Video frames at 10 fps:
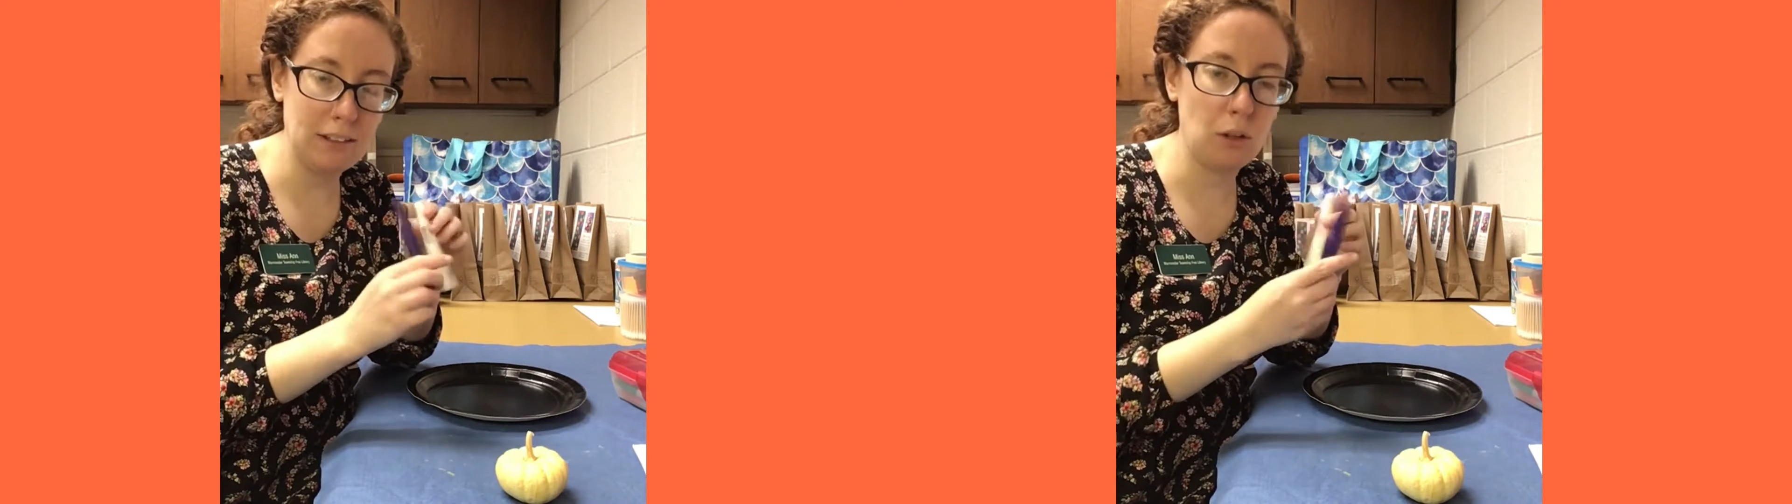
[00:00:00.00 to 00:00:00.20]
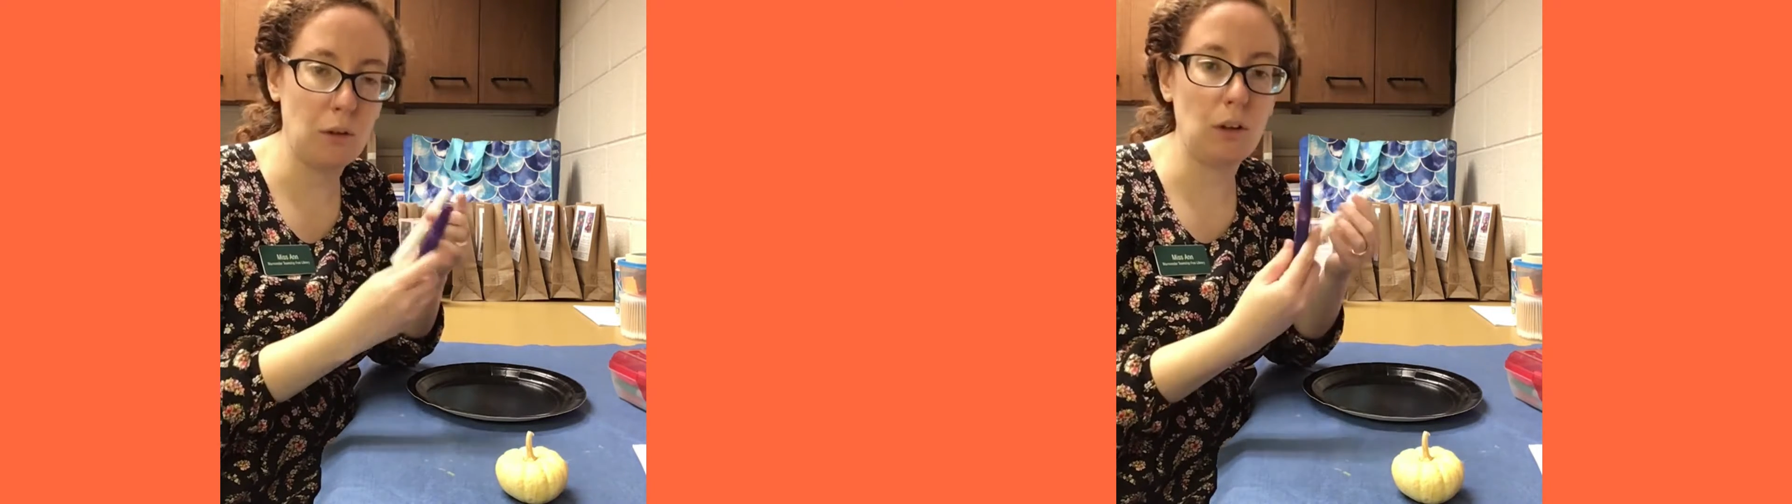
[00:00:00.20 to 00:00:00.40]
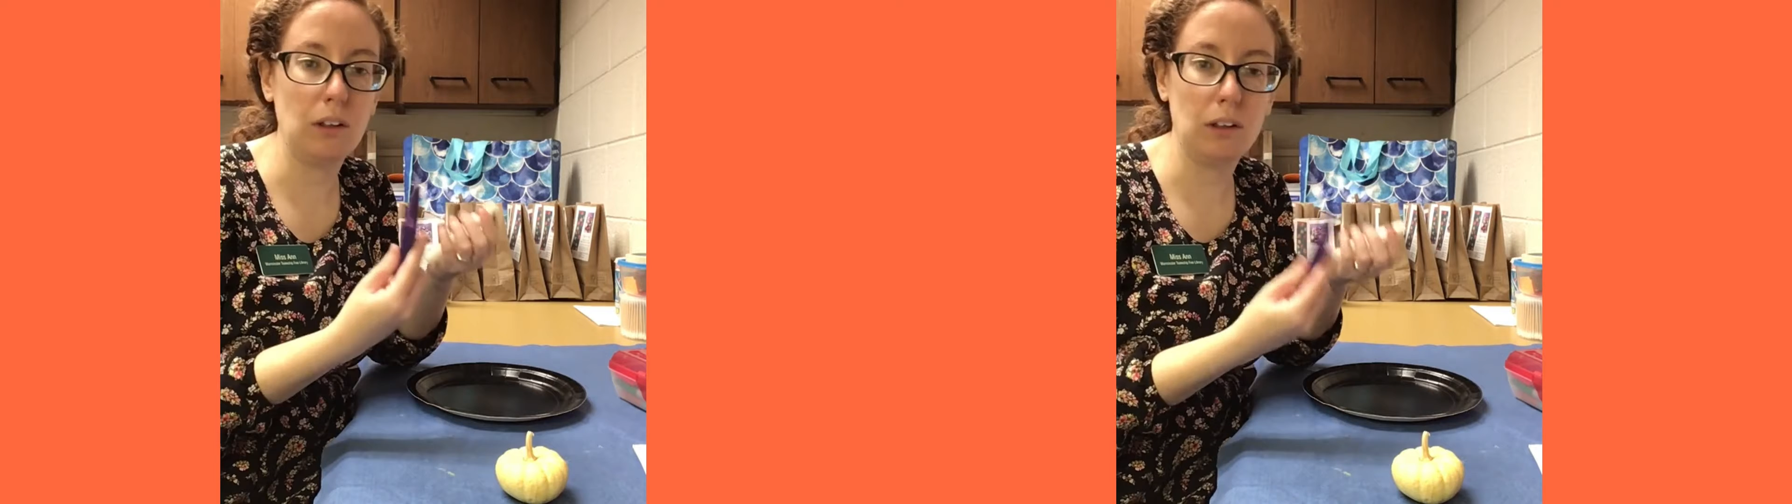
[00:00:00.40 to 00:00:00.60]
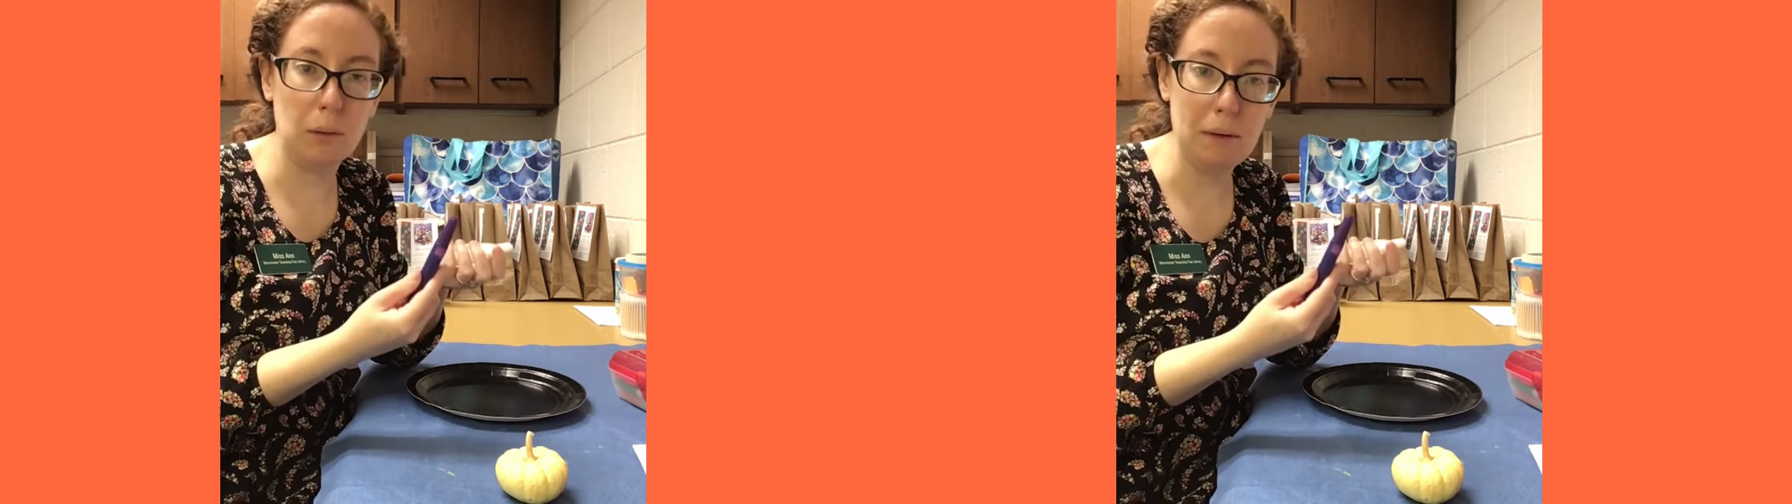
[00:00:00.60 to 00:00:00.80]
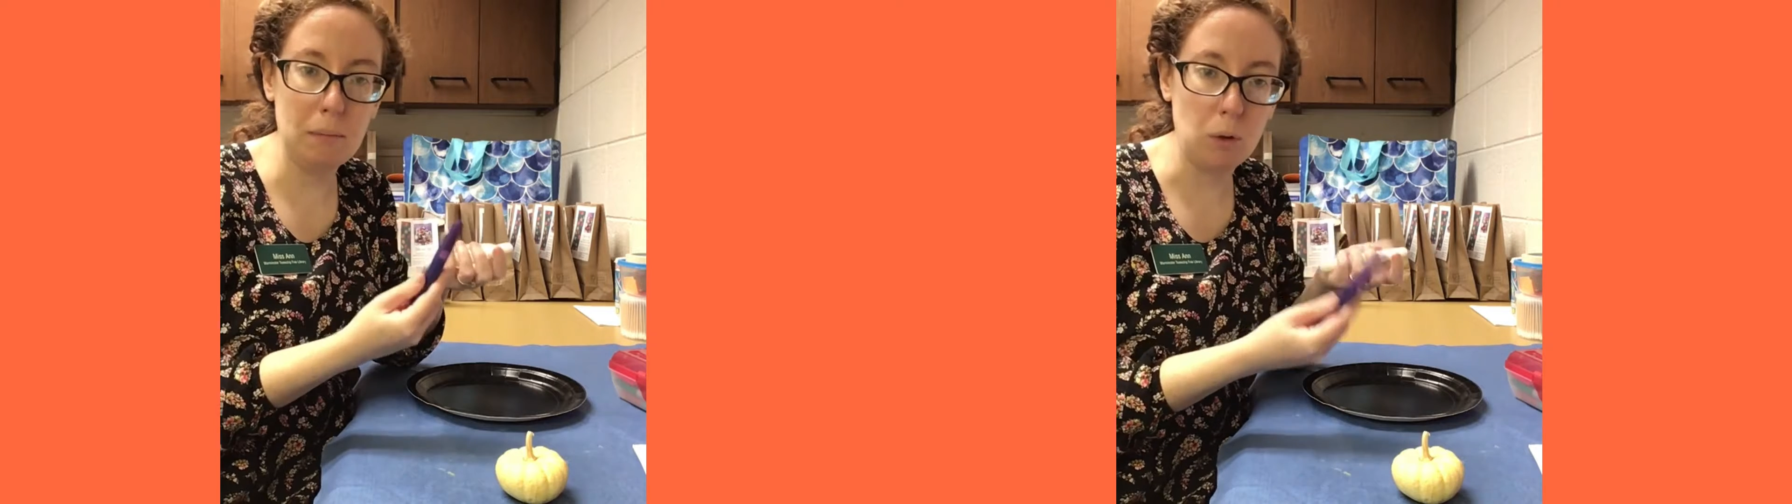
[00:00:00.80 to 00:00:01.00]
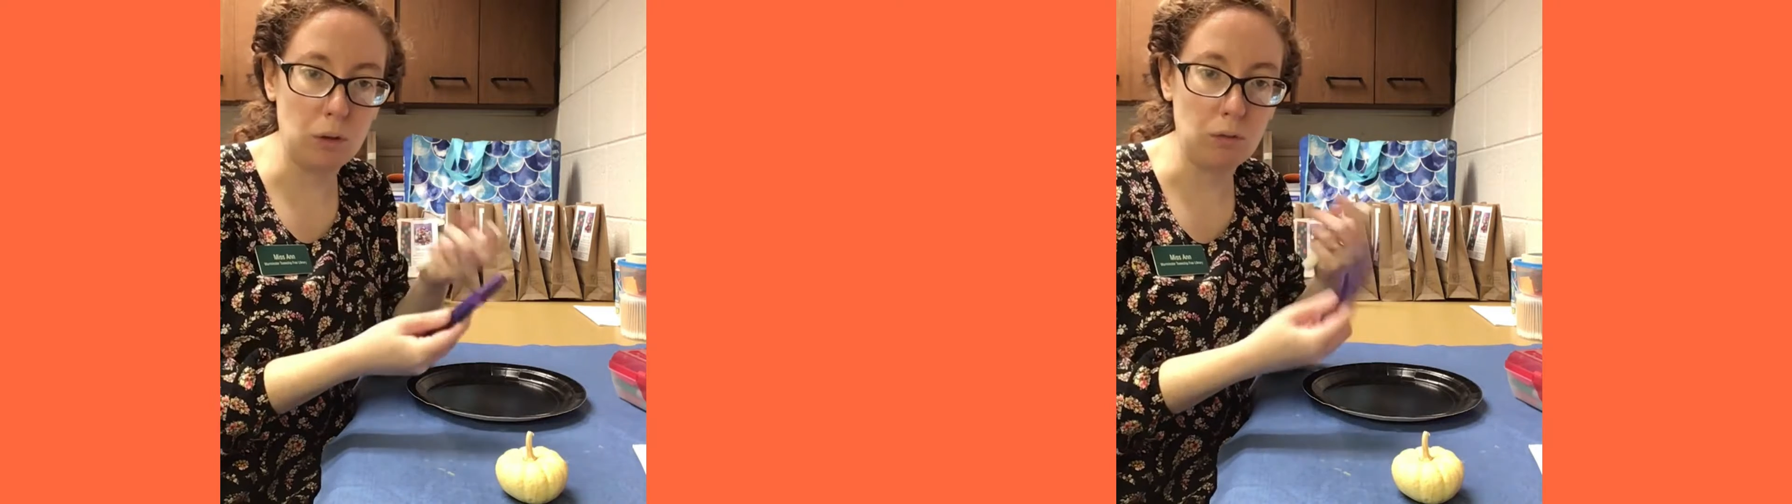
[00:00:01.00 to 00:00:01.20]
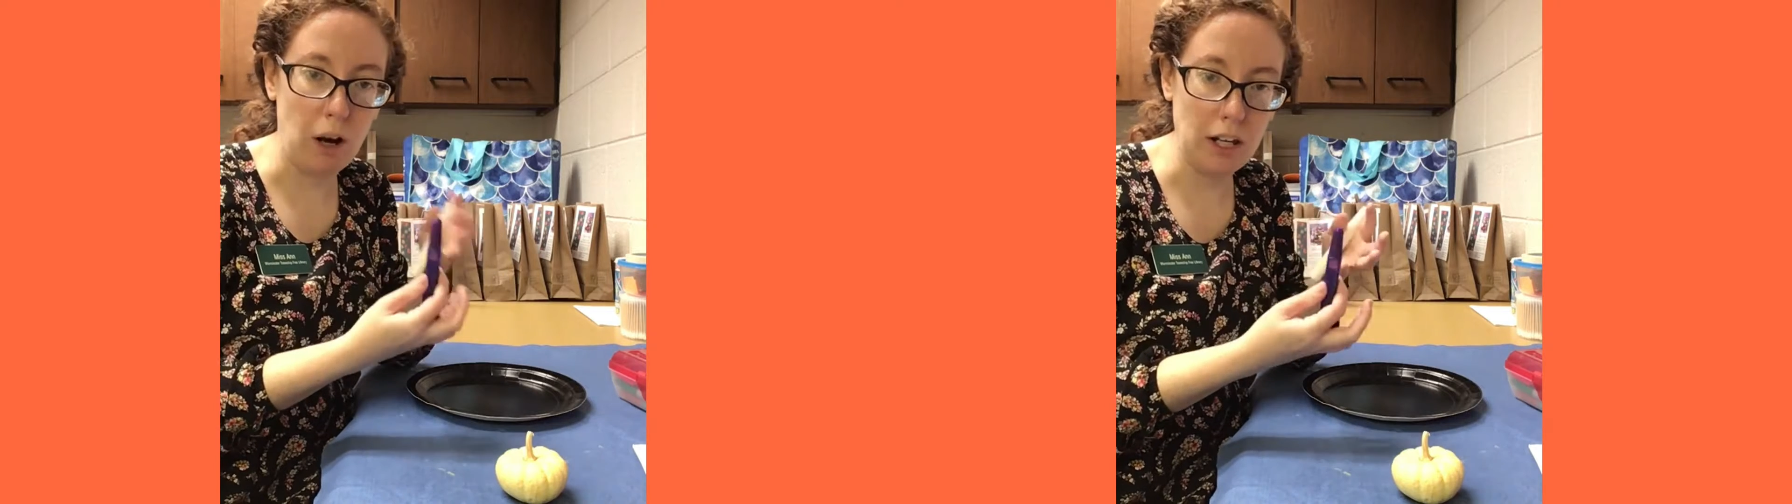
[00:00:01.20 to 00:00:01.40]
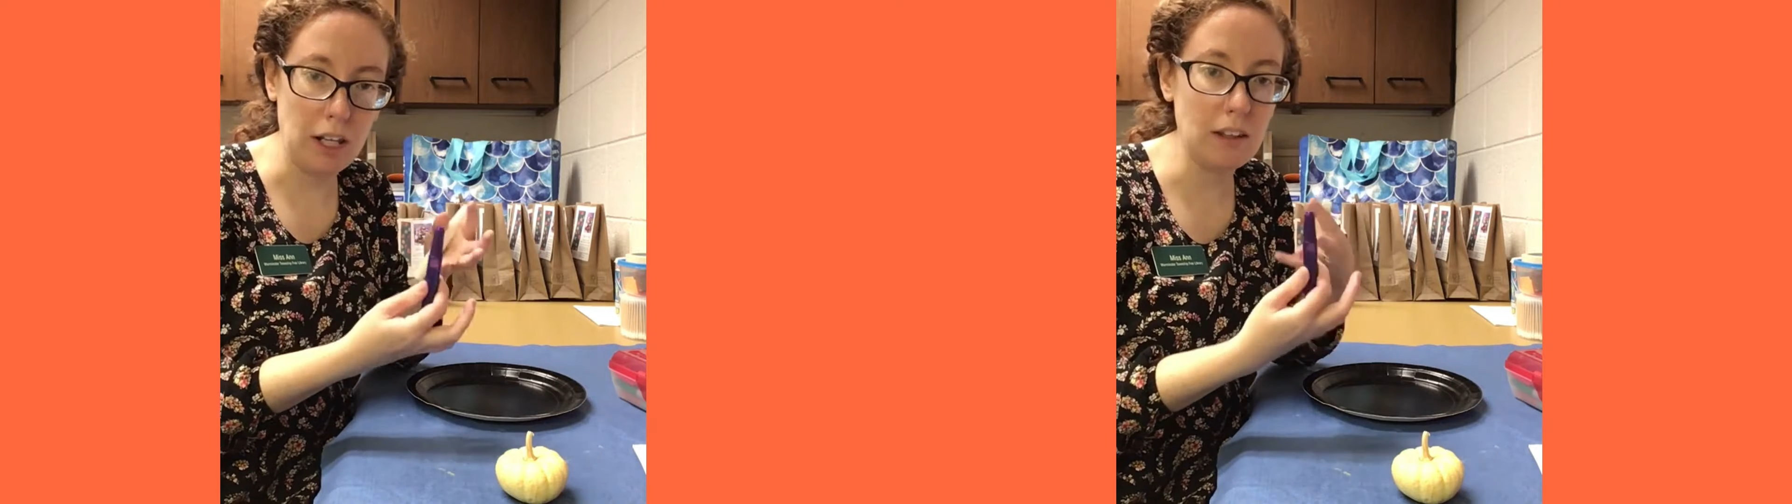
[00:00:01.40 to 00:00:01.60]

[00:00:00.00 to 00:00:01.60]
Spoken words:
so they're a little bit more runny.